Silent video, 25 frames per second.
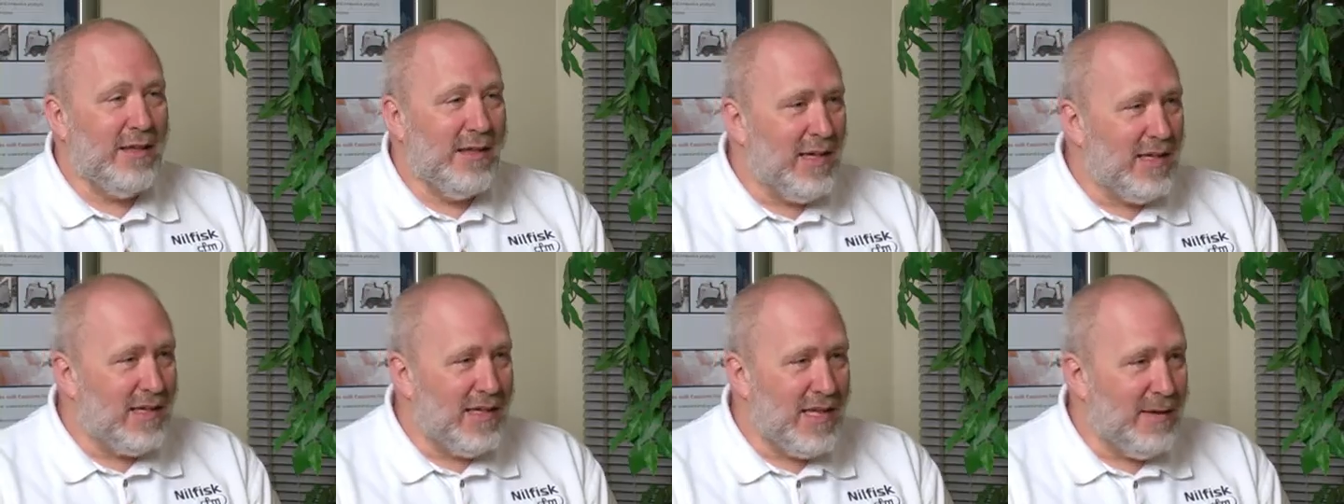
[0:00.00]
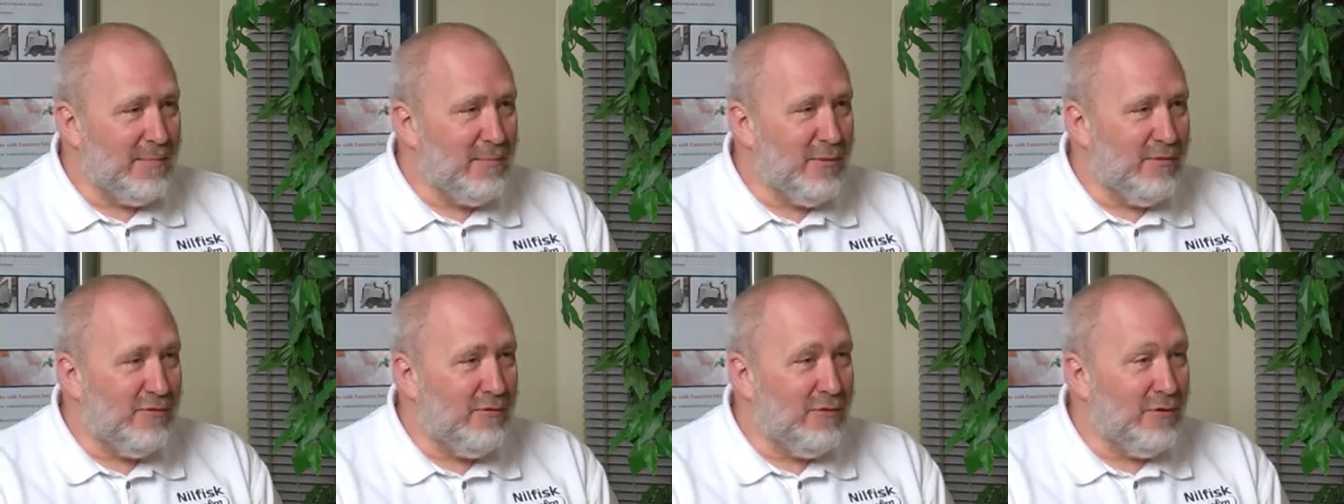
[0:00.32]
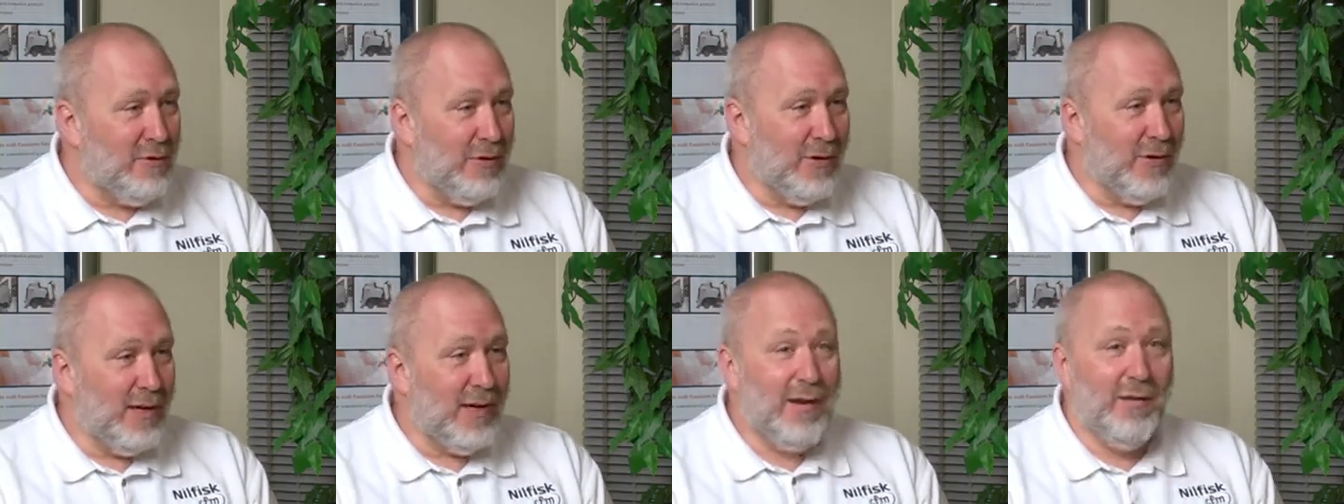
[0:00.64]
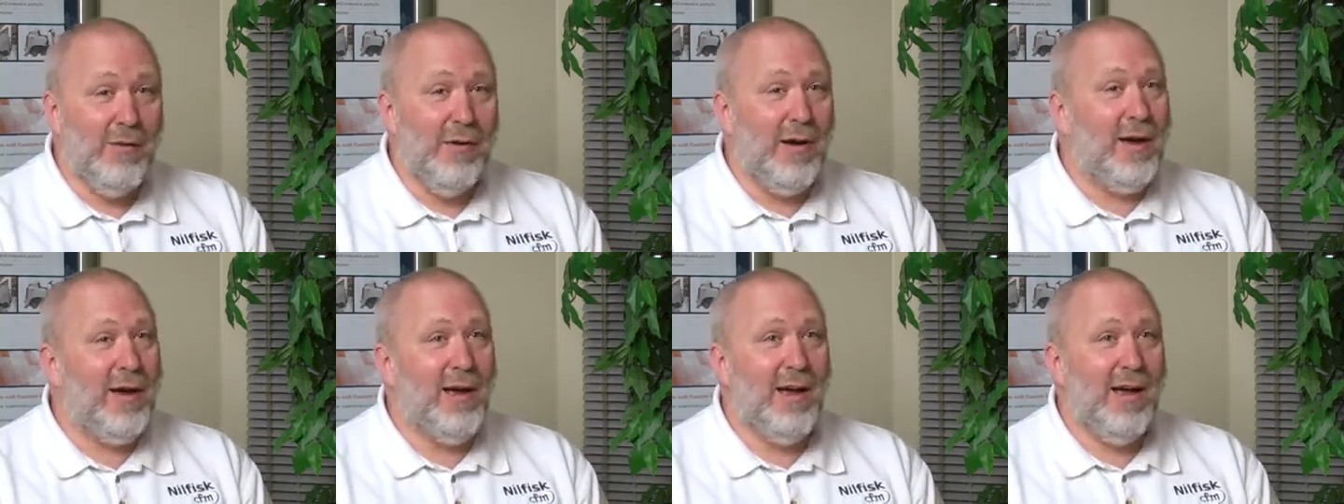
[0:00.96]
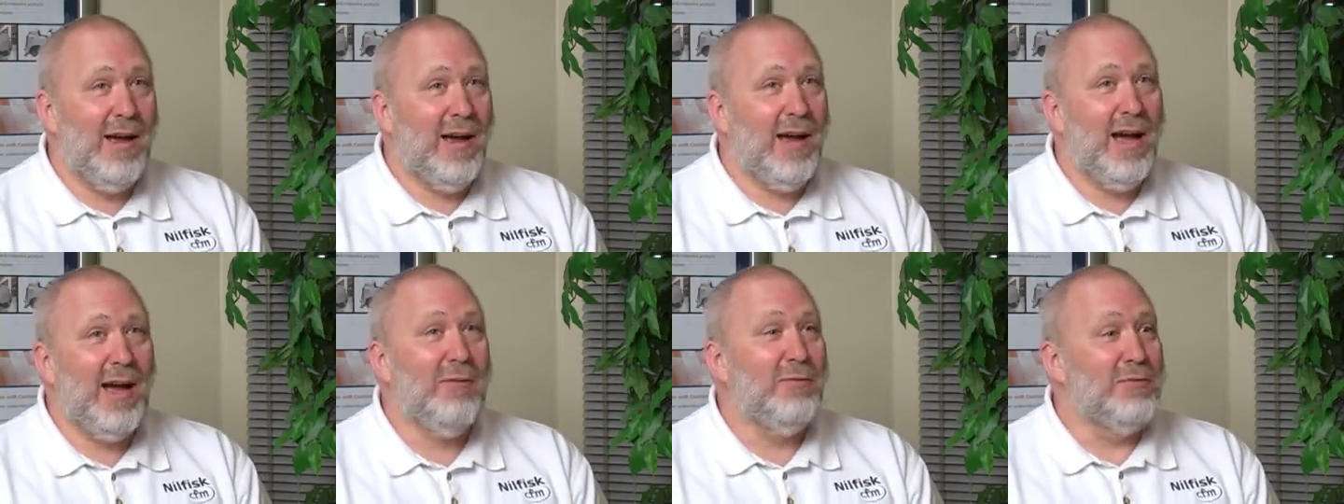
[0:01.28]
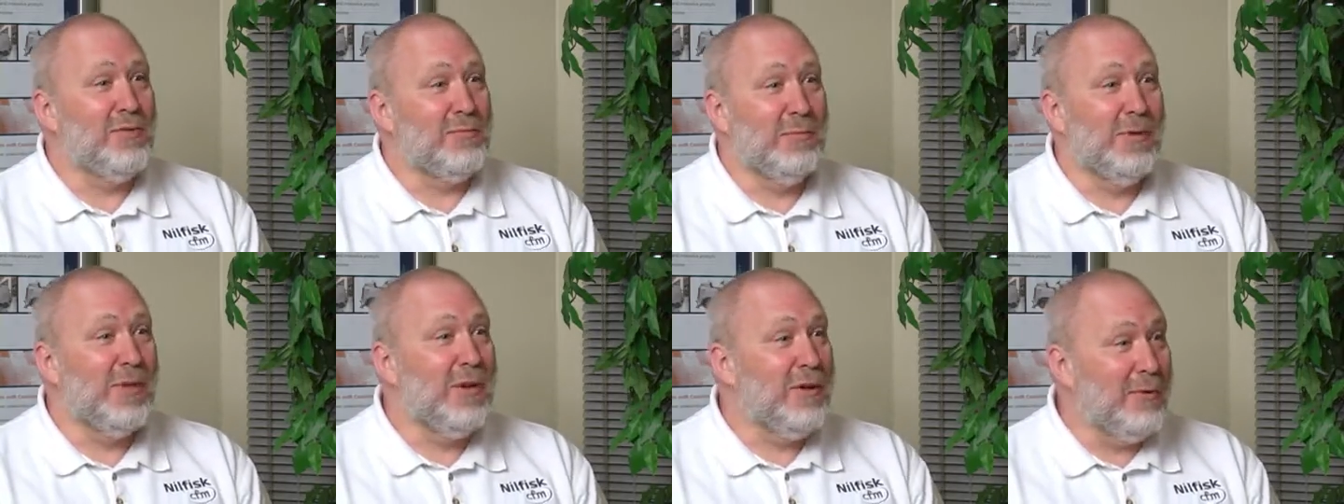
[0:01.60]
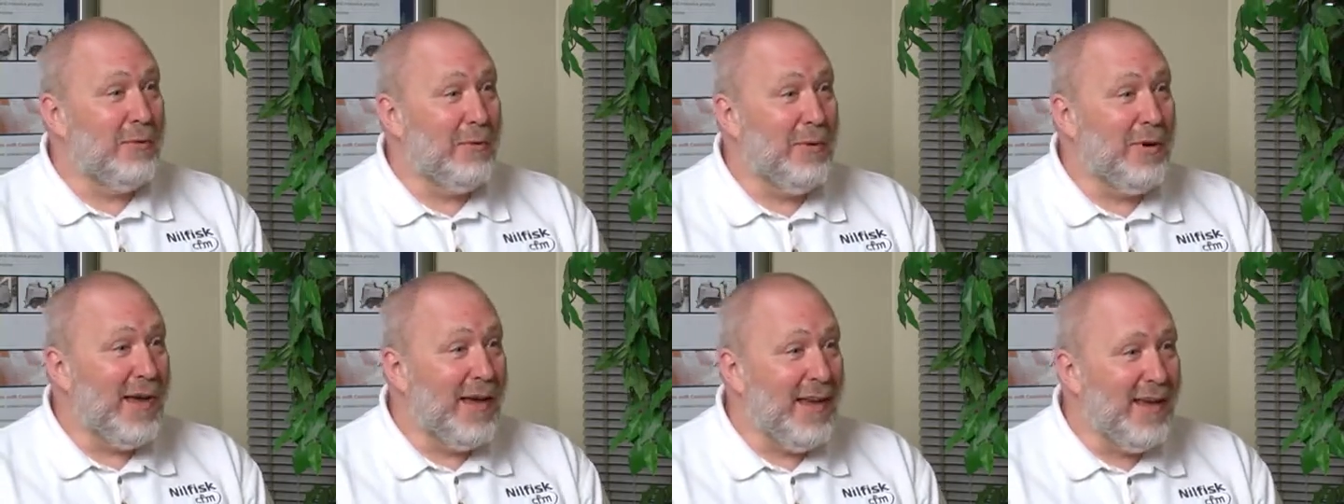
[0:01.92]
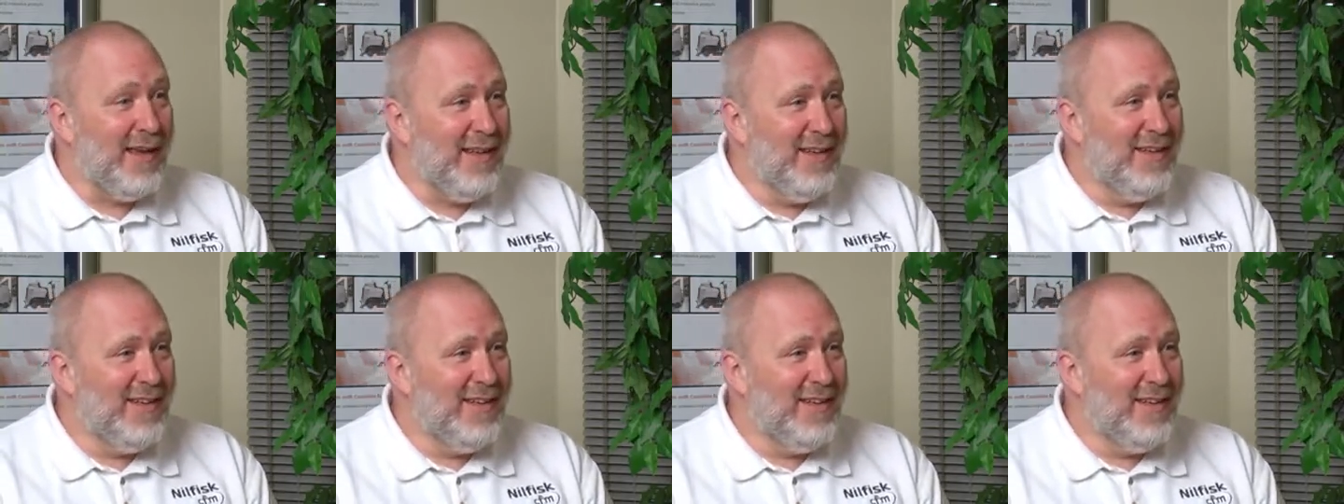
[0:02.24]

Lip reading: like that before. I was blown away.